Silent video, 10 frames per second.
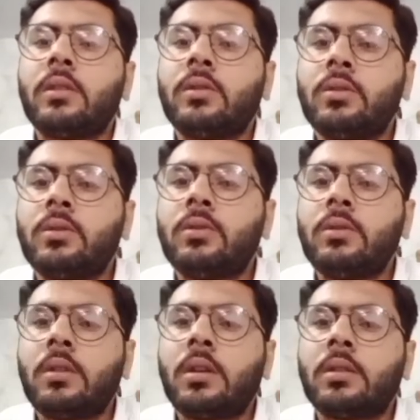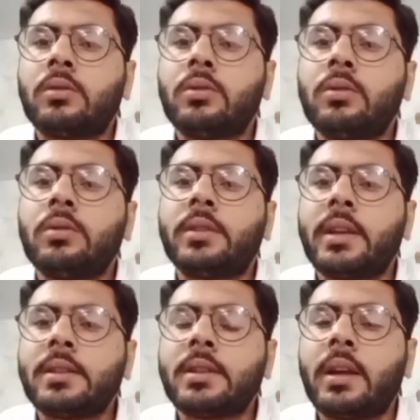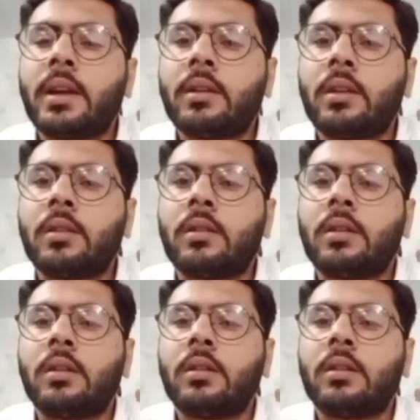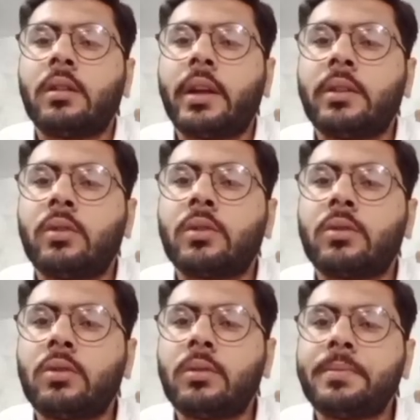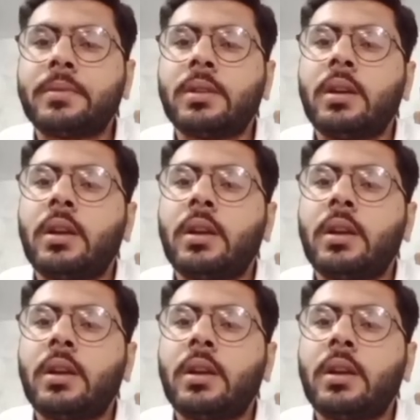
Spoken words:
you do this and in your groups.